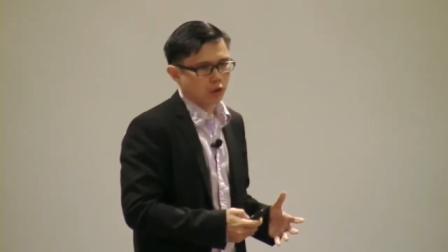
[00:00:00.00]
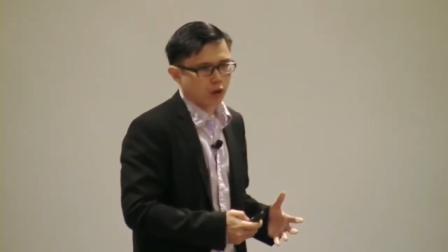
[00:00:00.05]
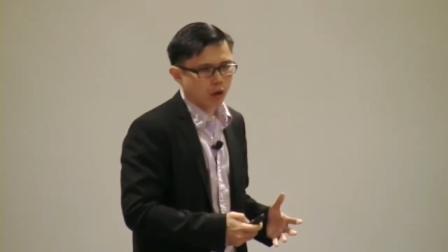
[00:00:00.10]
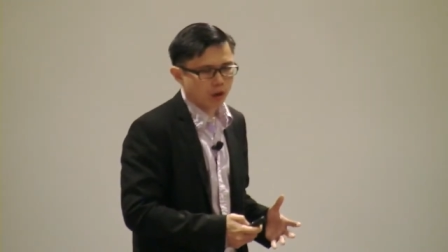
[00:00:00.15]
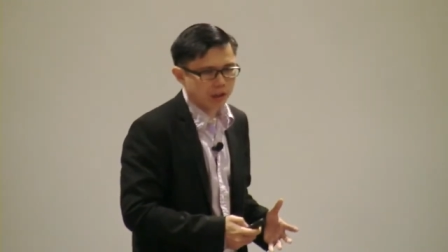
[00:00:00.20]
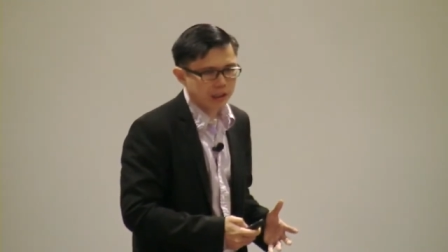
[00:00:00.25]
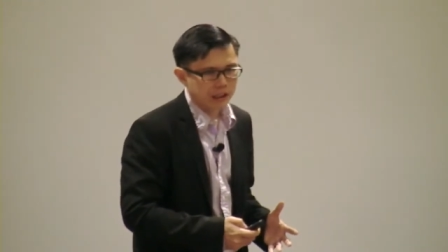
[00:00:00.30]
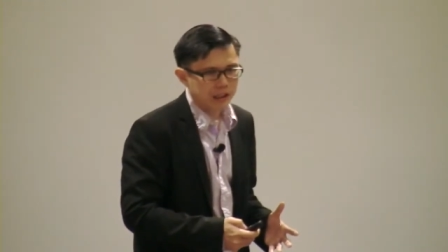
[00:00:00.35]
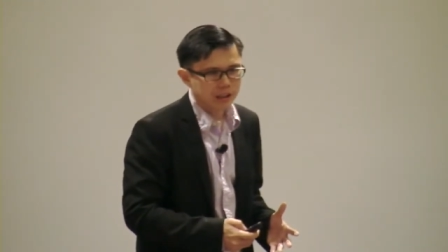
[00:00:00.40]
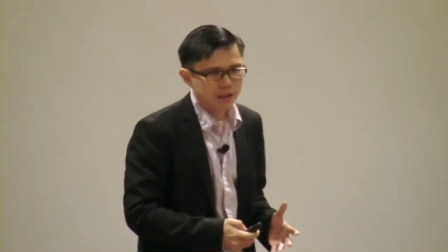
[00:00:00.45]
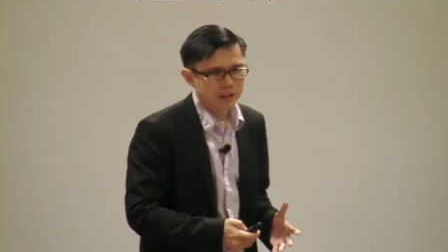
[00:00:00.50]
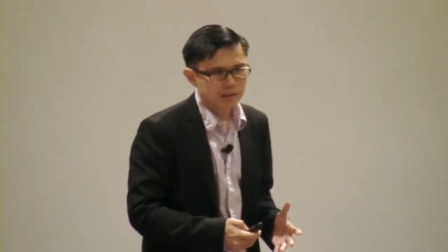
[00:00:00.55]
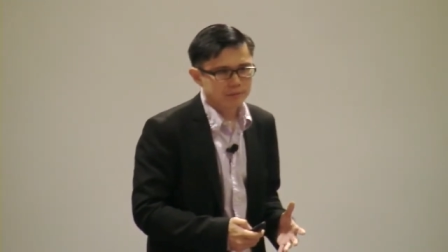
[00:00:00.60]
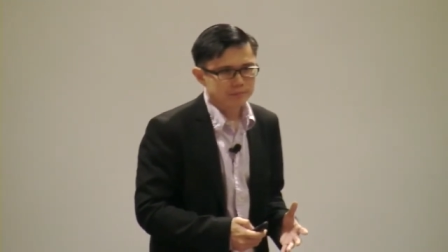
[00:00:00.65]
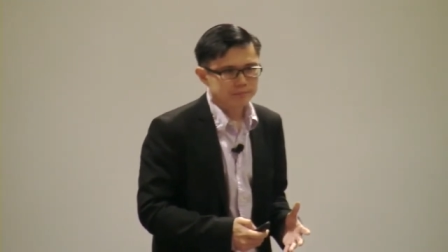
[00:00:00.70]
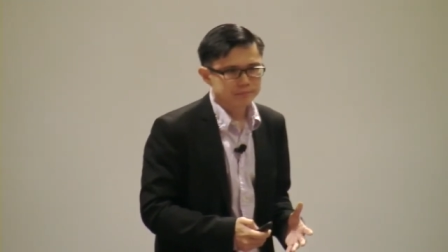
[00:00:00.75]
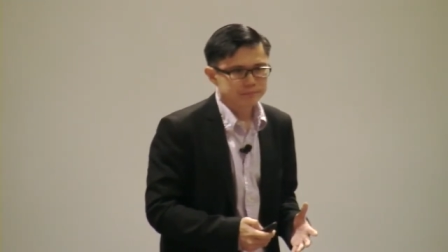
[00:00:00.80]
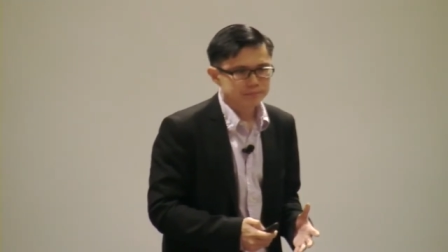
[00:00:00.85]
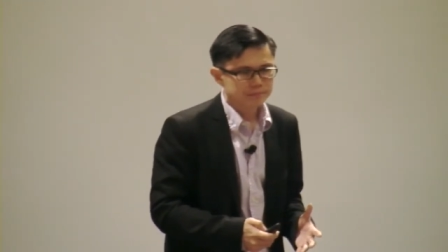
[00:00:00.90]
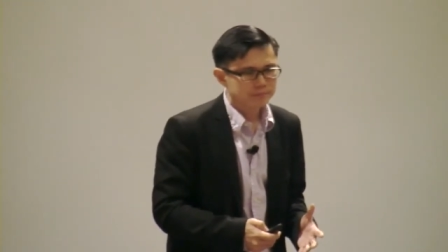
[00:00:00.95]
talking,
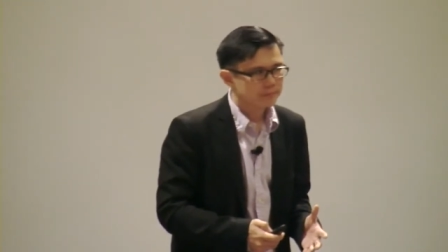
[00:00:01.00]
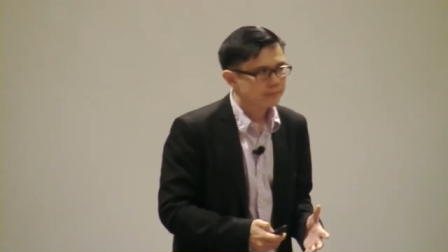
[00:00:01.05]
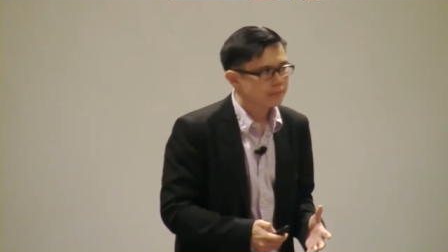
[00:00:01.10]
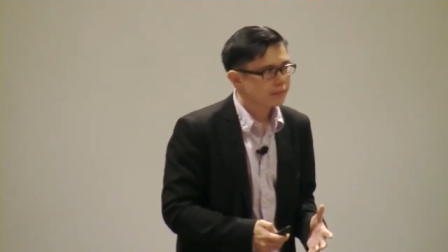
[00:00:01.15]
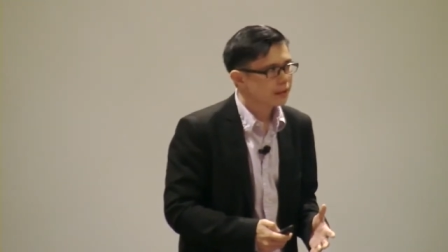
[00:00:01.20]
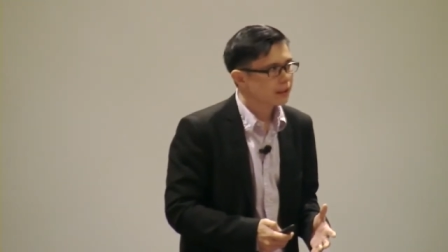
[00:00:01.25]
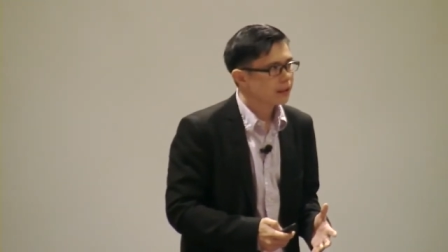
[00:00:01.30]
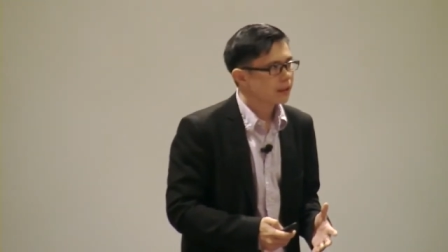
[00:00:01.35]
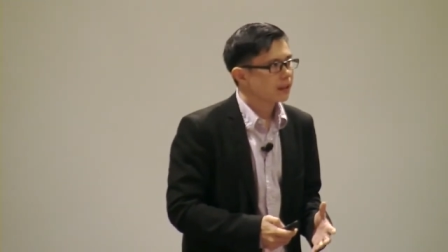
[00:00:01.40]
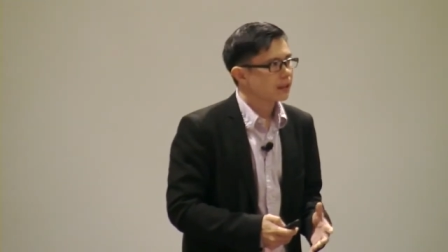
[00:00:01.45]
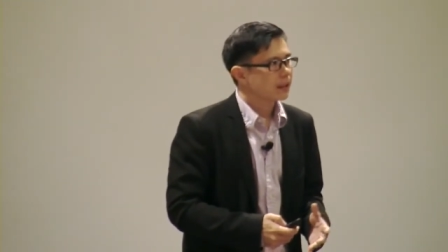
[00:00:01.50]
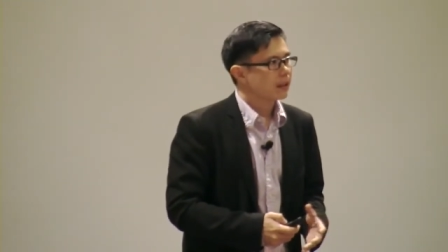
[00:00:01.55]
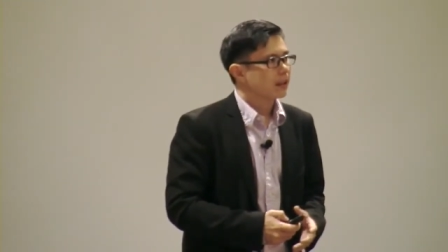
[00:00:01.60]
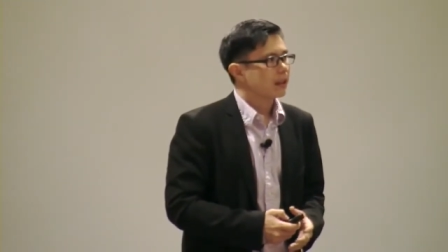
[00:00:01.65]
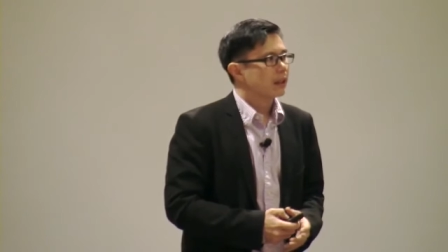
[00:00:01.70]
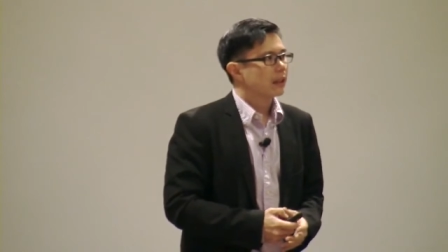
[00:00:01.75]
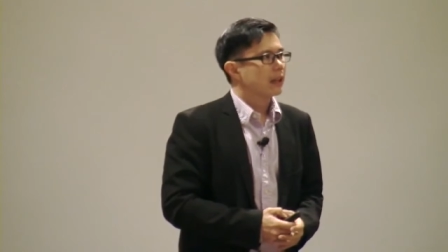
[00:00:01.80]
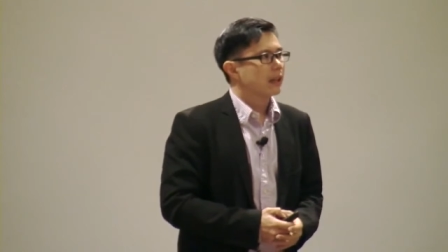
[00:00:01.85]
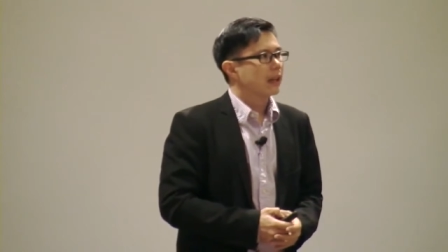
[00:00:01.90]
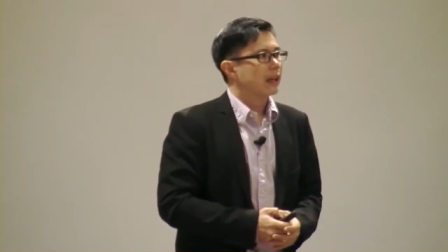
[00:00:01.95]

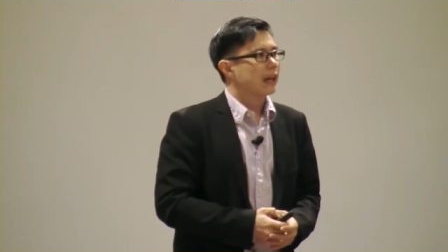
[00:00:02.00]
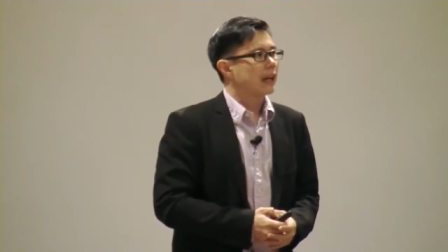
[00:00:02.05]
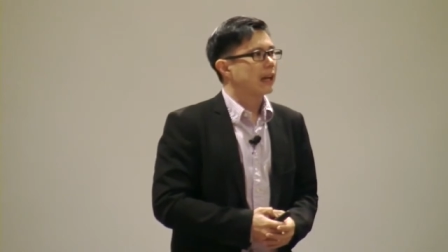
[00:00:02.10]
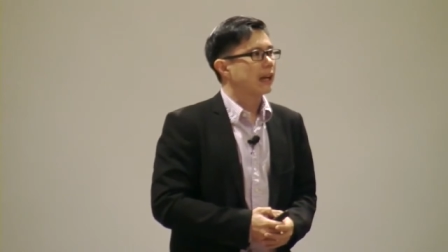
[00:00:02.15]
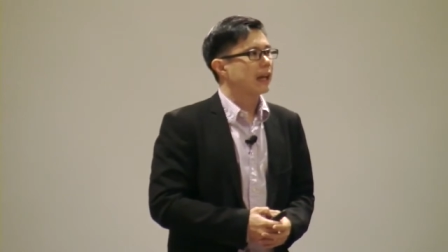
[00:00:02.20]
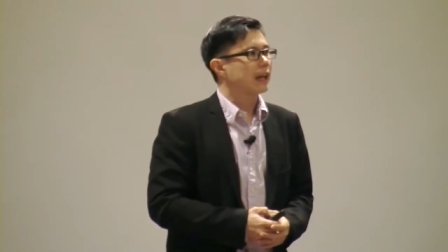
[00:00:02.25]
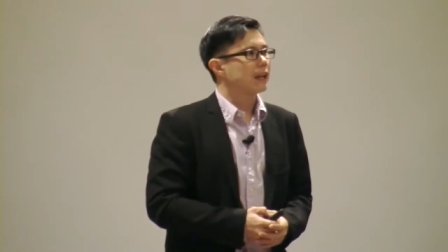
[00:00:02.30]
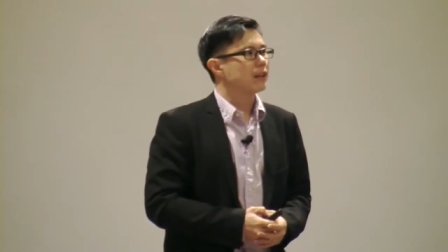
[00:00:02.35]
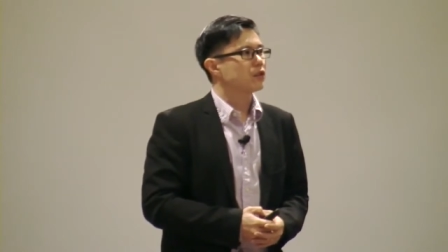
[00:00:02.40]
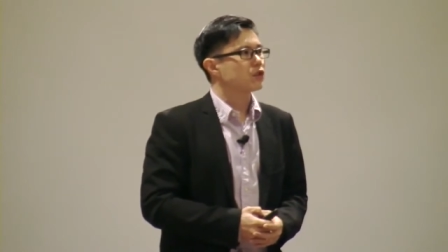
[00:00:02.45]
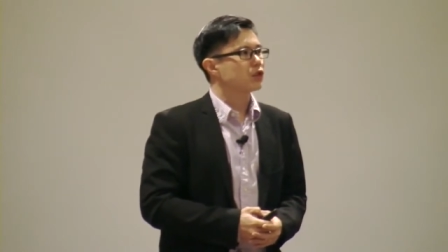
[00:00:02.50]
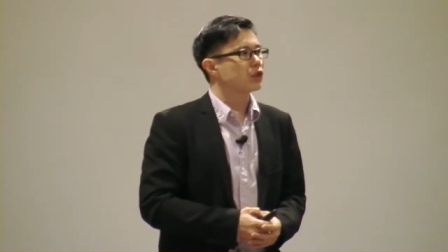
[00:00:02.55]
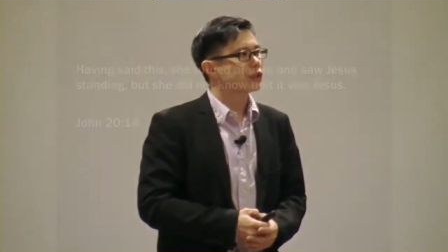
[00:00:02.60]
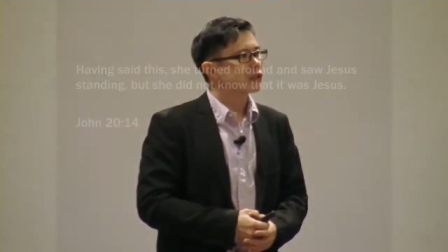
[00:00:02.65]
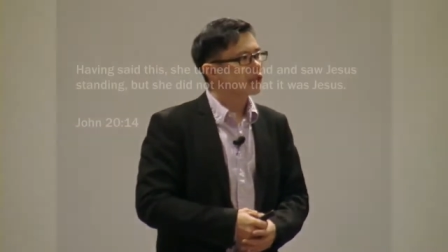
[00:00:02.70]
and she